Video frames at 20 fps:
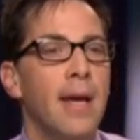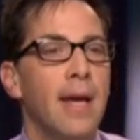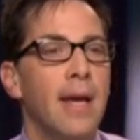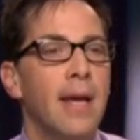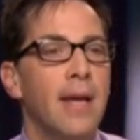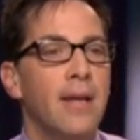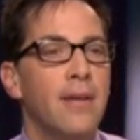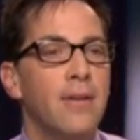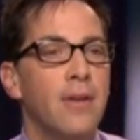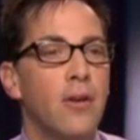
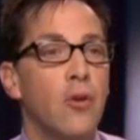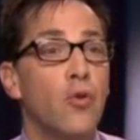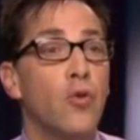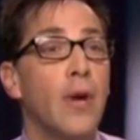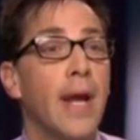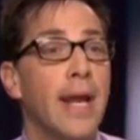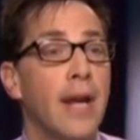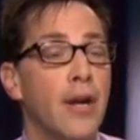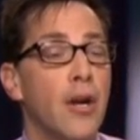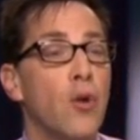it
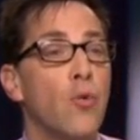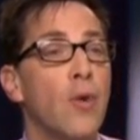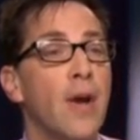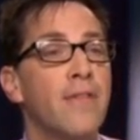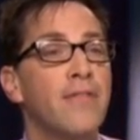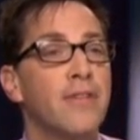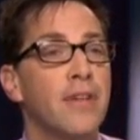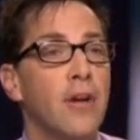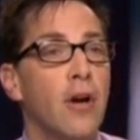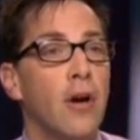created a
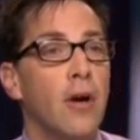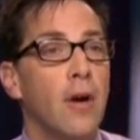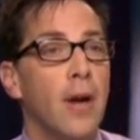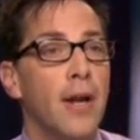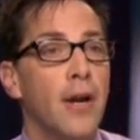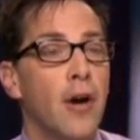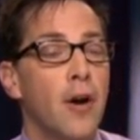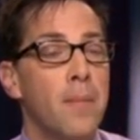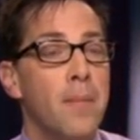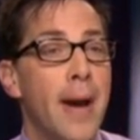rift in
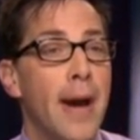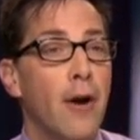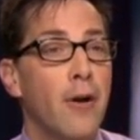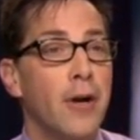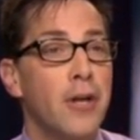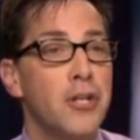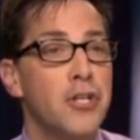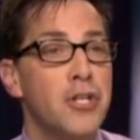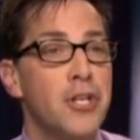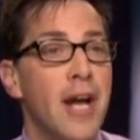our
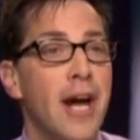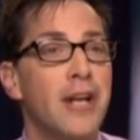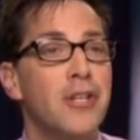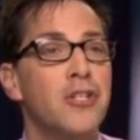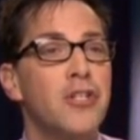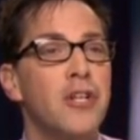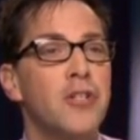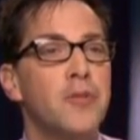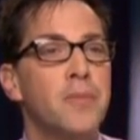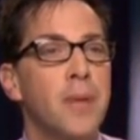marriage, not
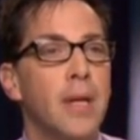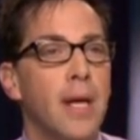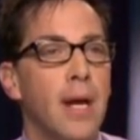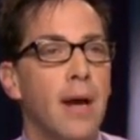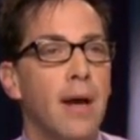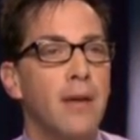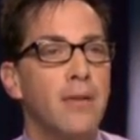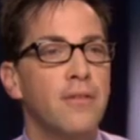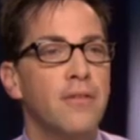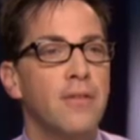just
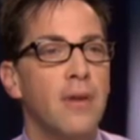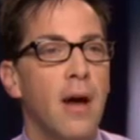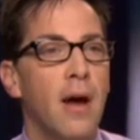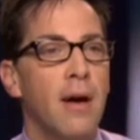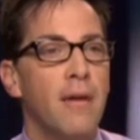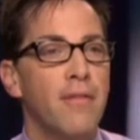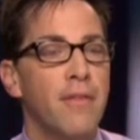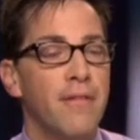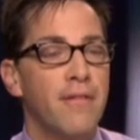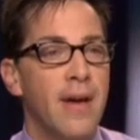because
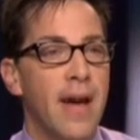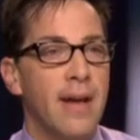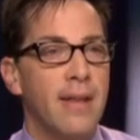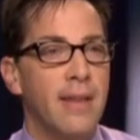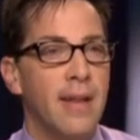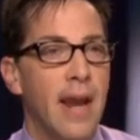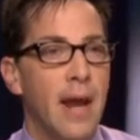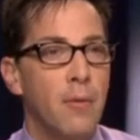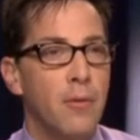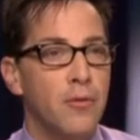of the fact
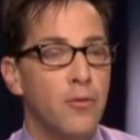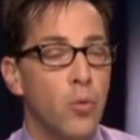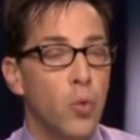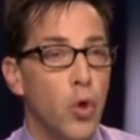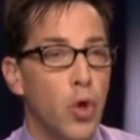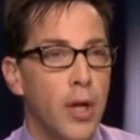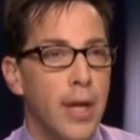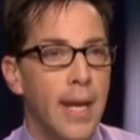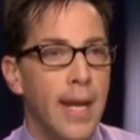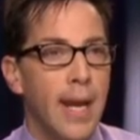that I was
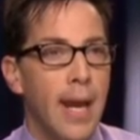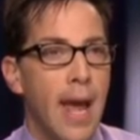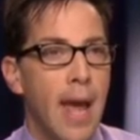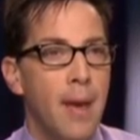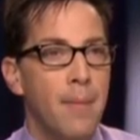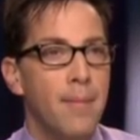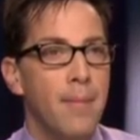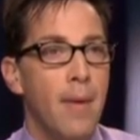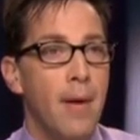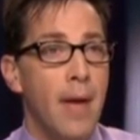working
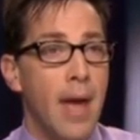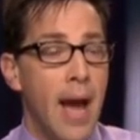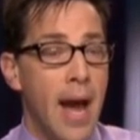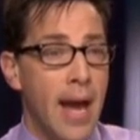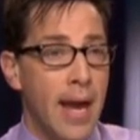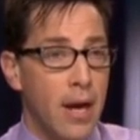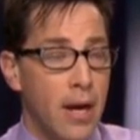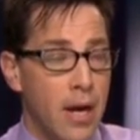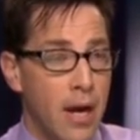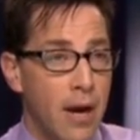and
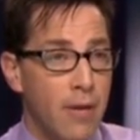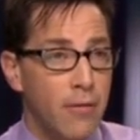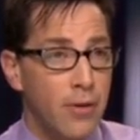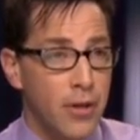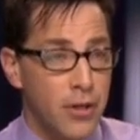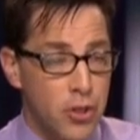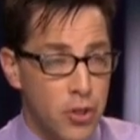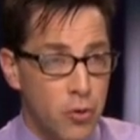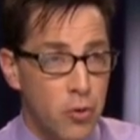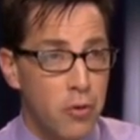I
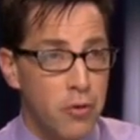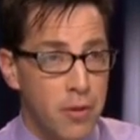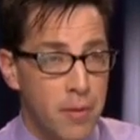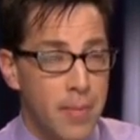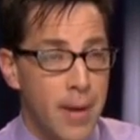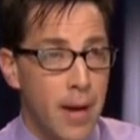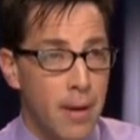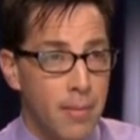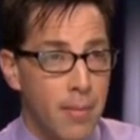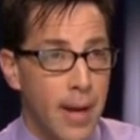uncovered a truth
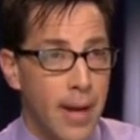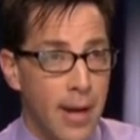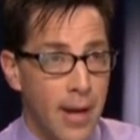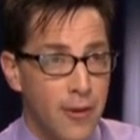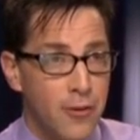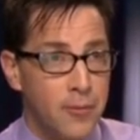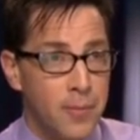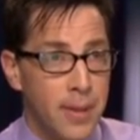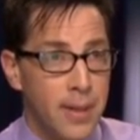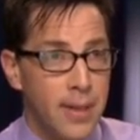about my
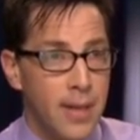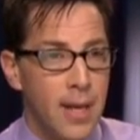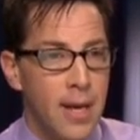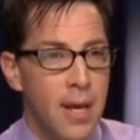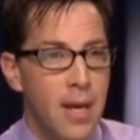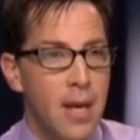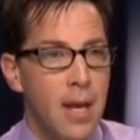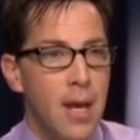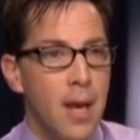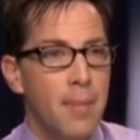husband,
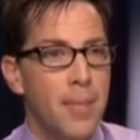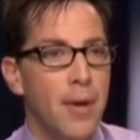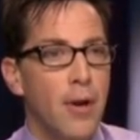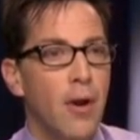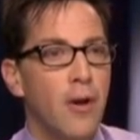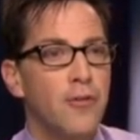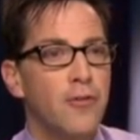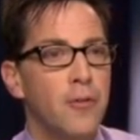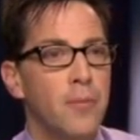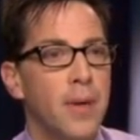but
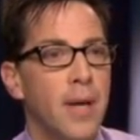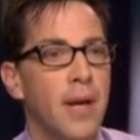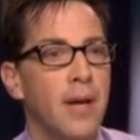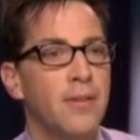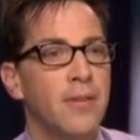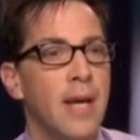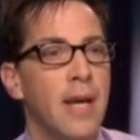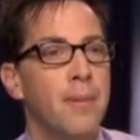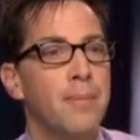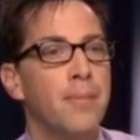also
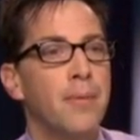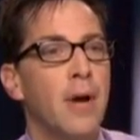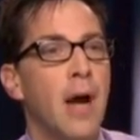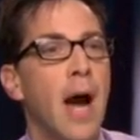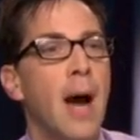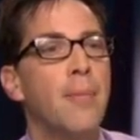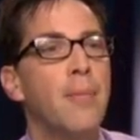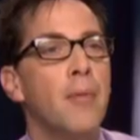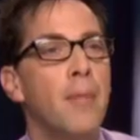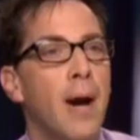because it
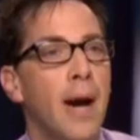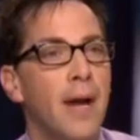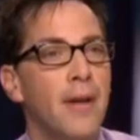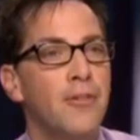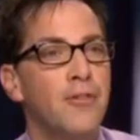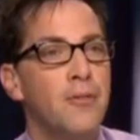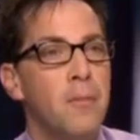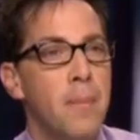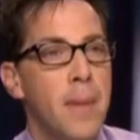compromised